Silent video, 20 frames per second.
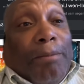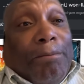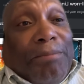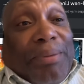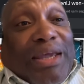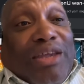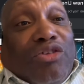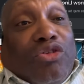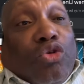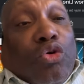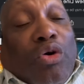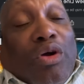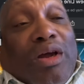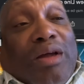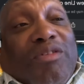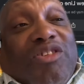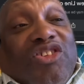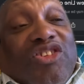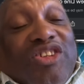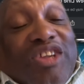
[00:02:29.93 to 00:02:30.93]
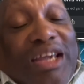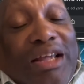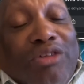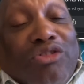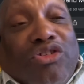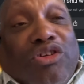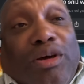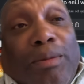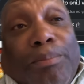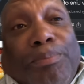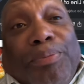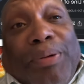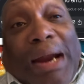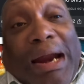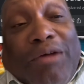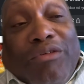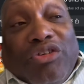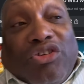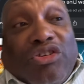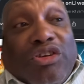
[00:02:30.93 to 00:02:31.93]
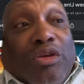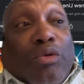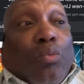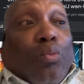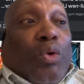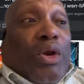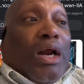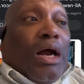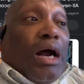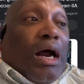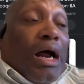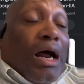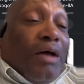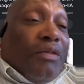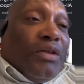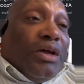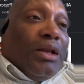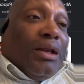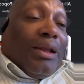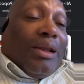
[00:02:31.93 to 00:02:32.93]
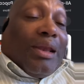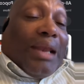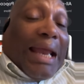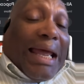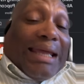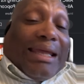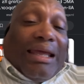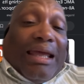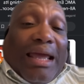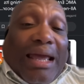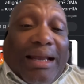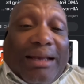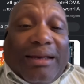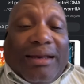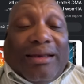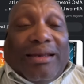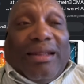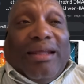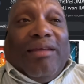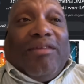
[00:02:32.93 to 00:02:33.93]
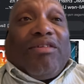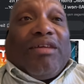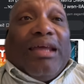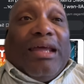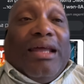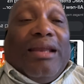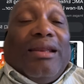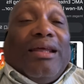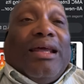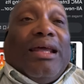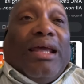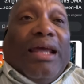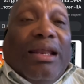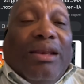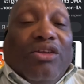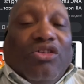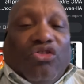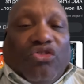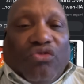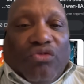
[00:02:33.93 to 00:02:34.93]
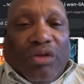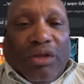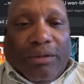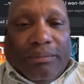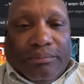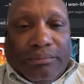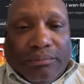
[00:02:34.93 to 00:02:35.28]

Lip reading: based on sales comparison with other like entities in the industry,